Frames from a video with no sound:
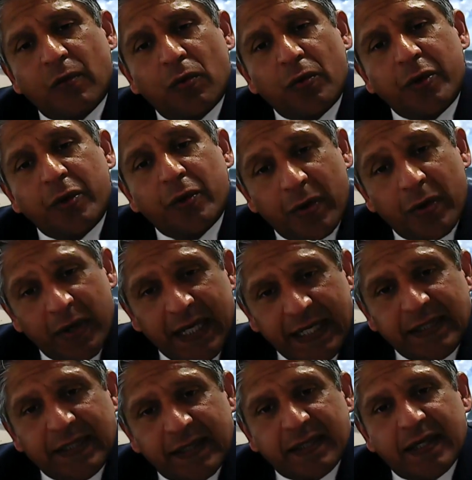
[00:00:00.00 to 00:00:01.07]
or your
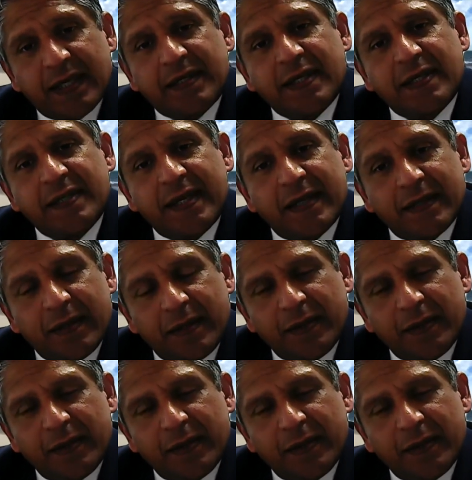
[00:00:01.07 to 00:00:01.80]
anaesthetist, isn't it,